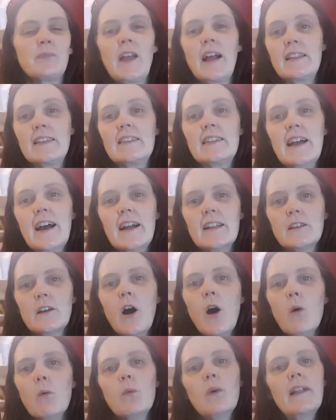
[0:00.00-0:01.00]
and said,
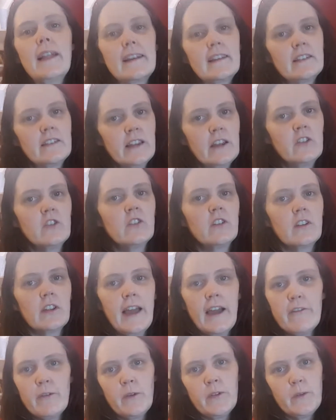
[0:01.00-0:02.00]
oh, we'll extend
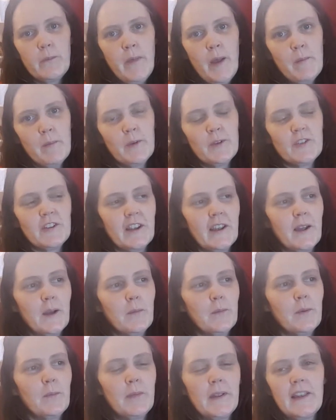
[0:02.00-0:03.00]
everyone's
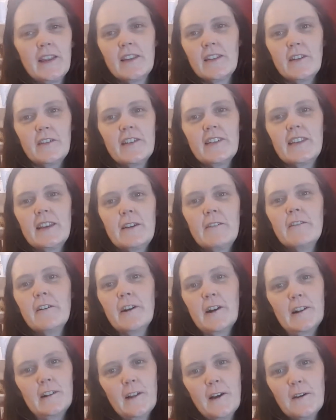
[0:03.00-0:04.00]
membership because obviously
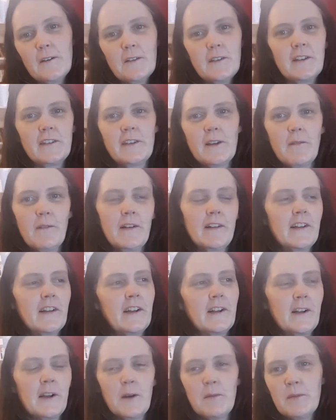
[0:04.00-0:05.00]
we're closed and no one
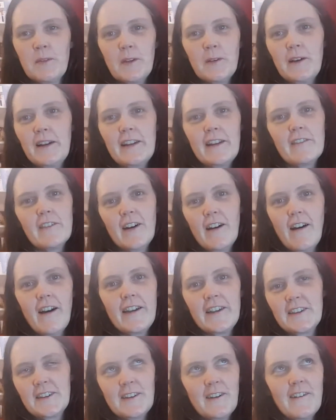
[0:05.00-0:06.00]
can come to any of our
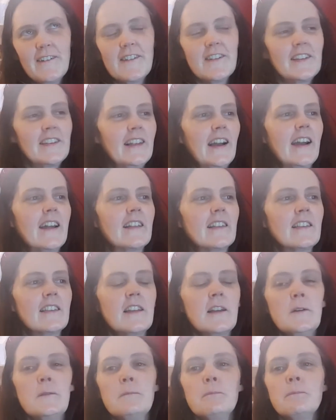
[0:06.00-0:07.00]
historical sites.
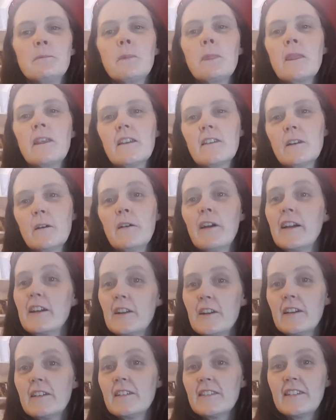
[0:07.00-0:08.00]
So we like,
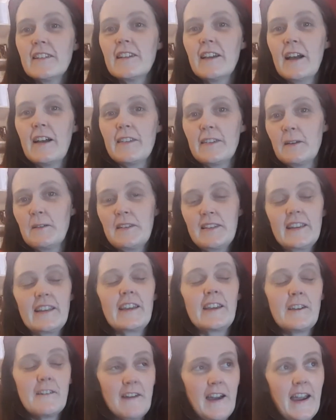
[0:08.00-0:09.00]
as I was
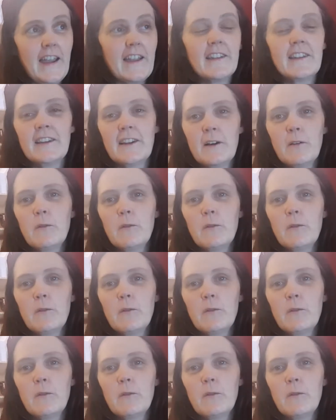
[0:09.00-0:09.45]
thinking, great, you know,